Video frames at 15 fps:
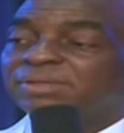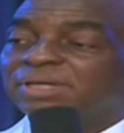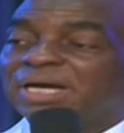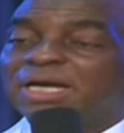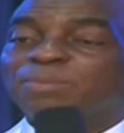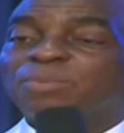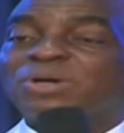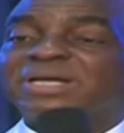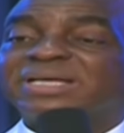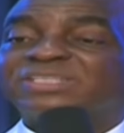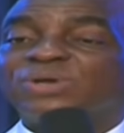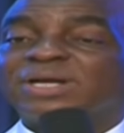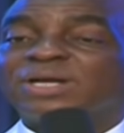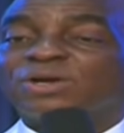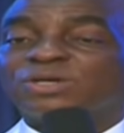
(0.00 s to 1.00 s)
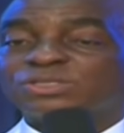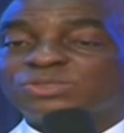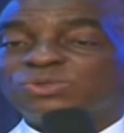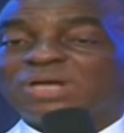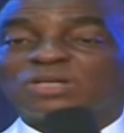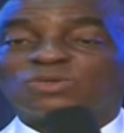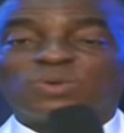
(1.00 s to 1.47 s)
Anybody that's joining us,
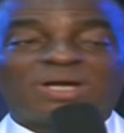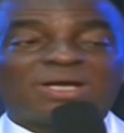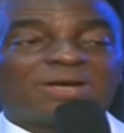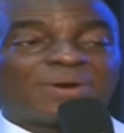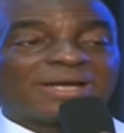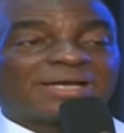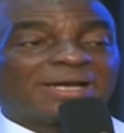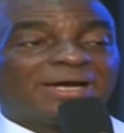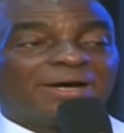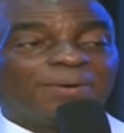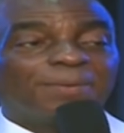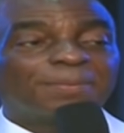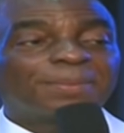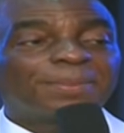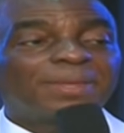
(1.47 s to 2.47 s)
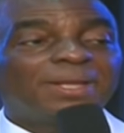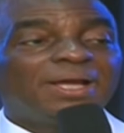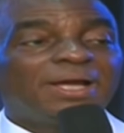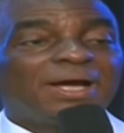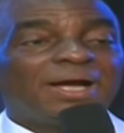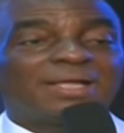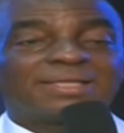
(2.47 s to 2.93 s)
do that quickly right now.
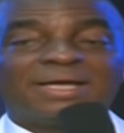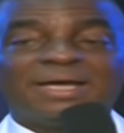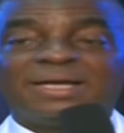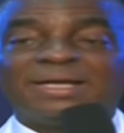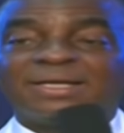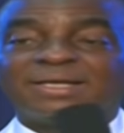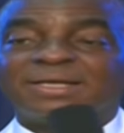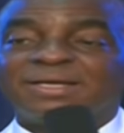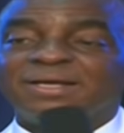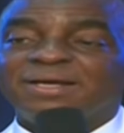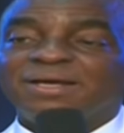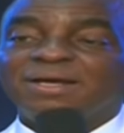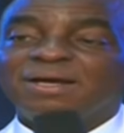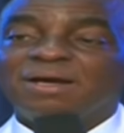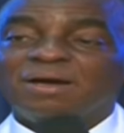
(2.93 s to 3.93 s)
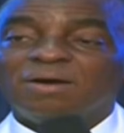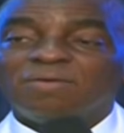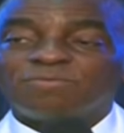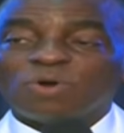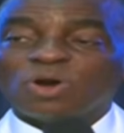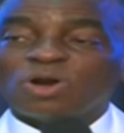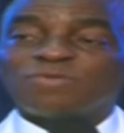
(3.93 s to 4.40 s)
And then,
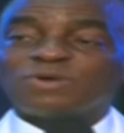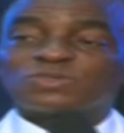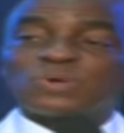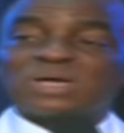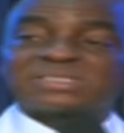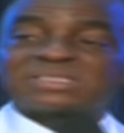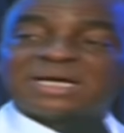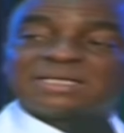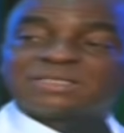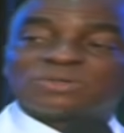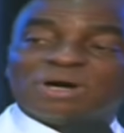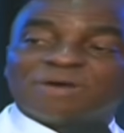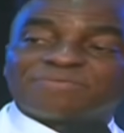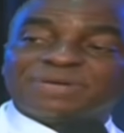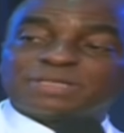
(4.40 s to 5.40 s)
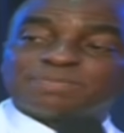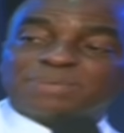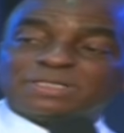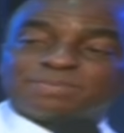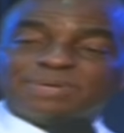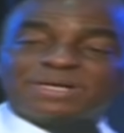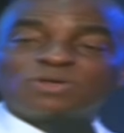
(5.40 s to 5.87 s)
for all of us who are standing to our feet,
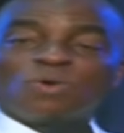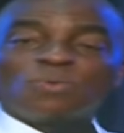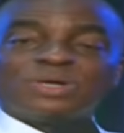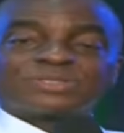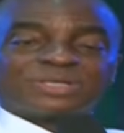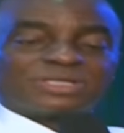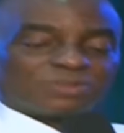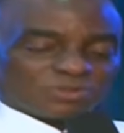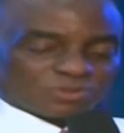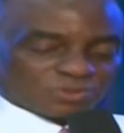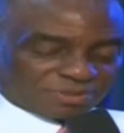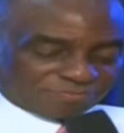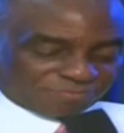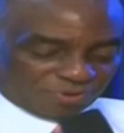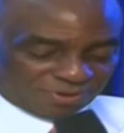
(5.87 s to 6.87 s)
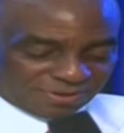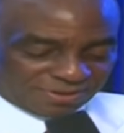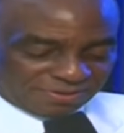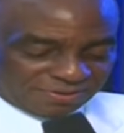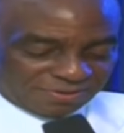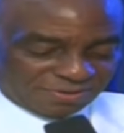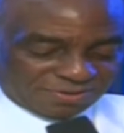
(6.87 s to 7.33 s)
please make your way straight onto the front
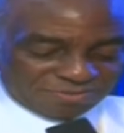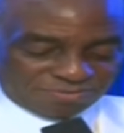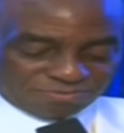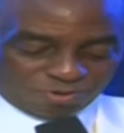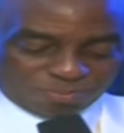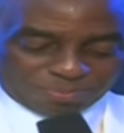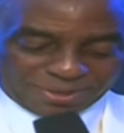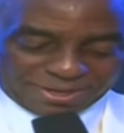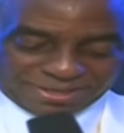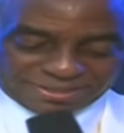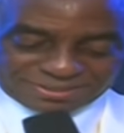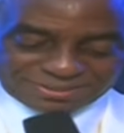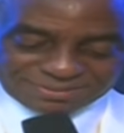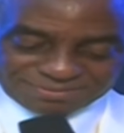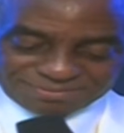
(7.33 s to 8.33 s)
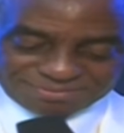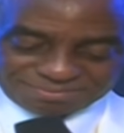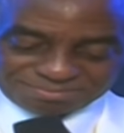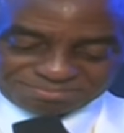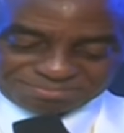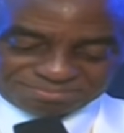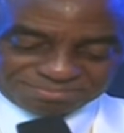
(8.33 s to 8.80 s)
for prayers.
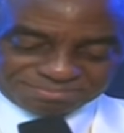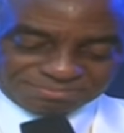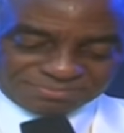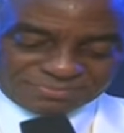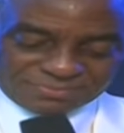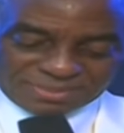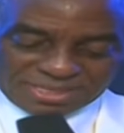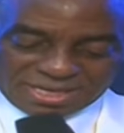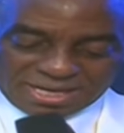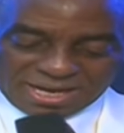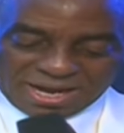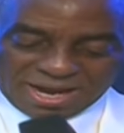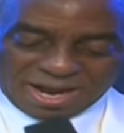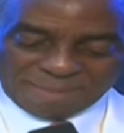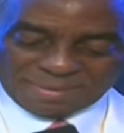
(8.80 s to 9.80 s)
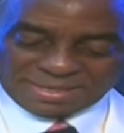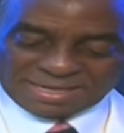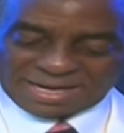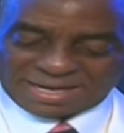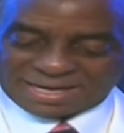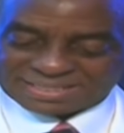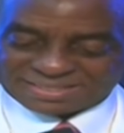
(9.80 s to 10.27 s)
How many
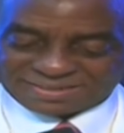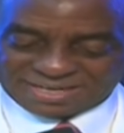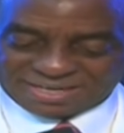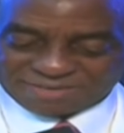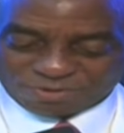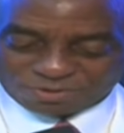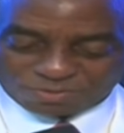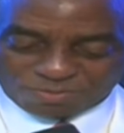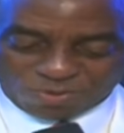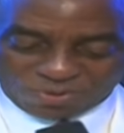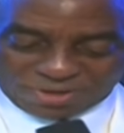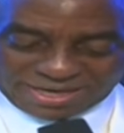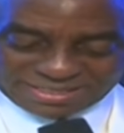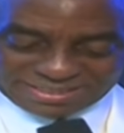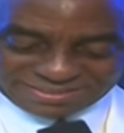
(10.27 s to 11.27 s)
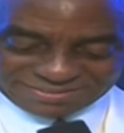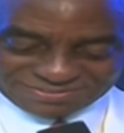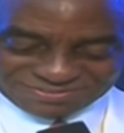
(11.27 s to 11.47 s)
are getting ready for tomorrow night?